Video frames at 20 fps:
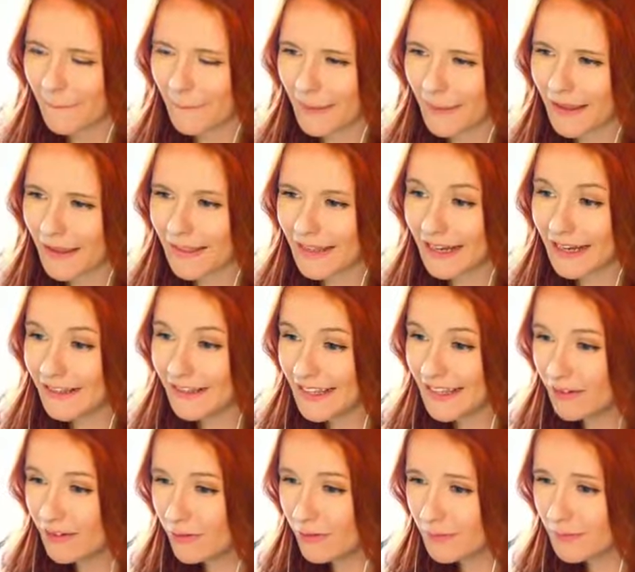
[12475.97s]
And then I
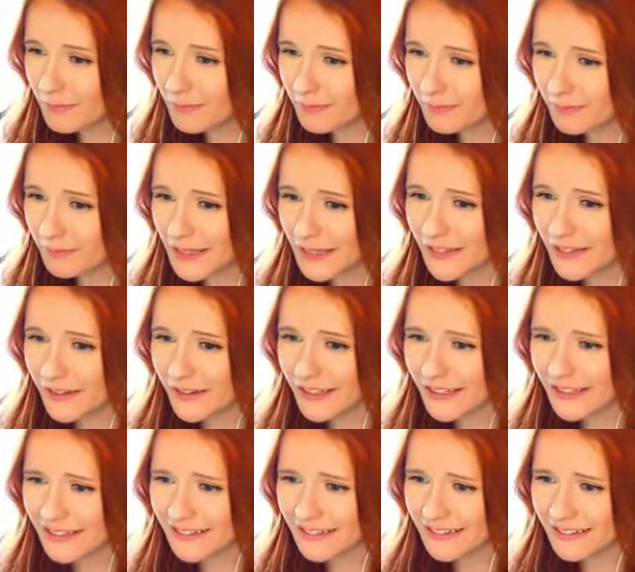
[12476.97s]
think we'll be
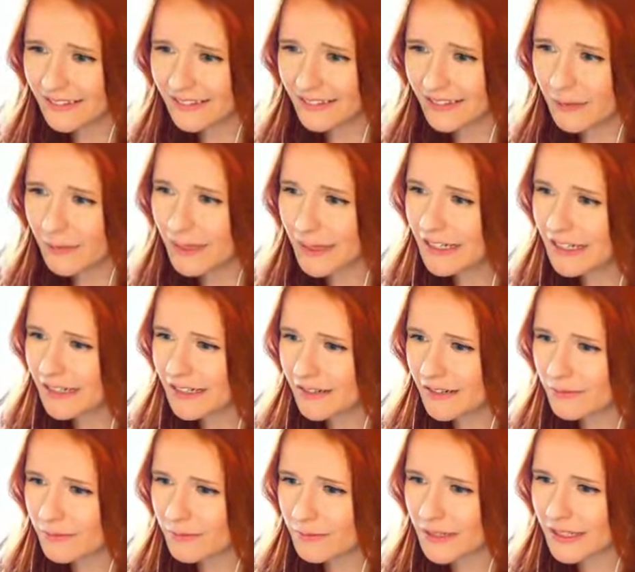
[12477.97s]
good. I might need to
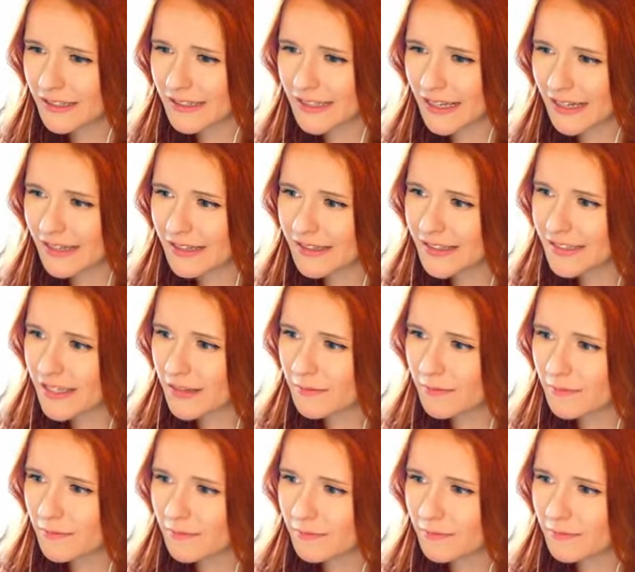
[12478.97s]
reassign some